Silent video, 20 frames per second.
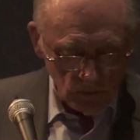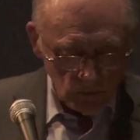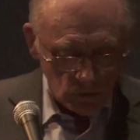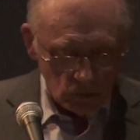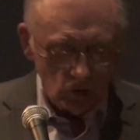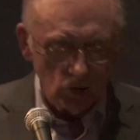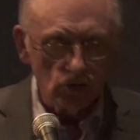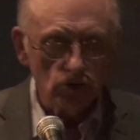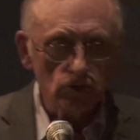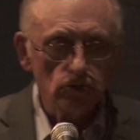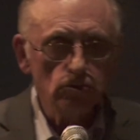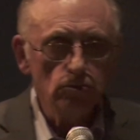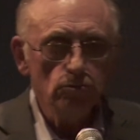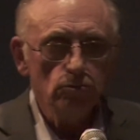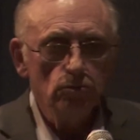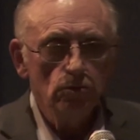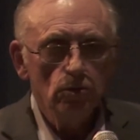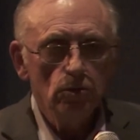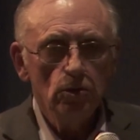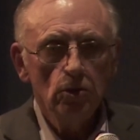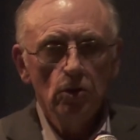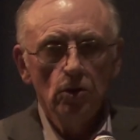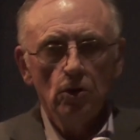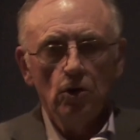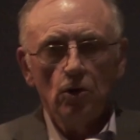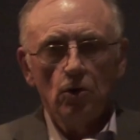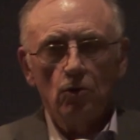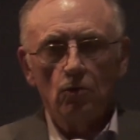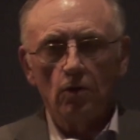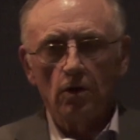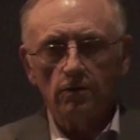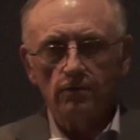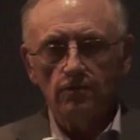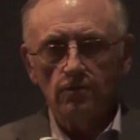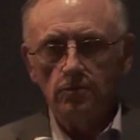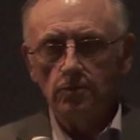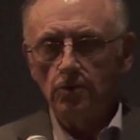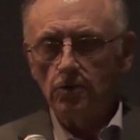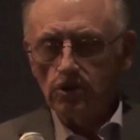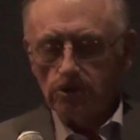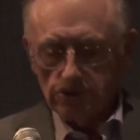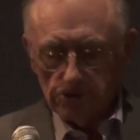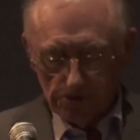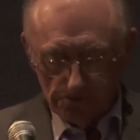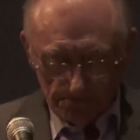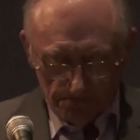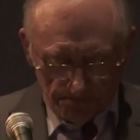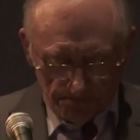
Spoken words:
These are 2 wonderful books.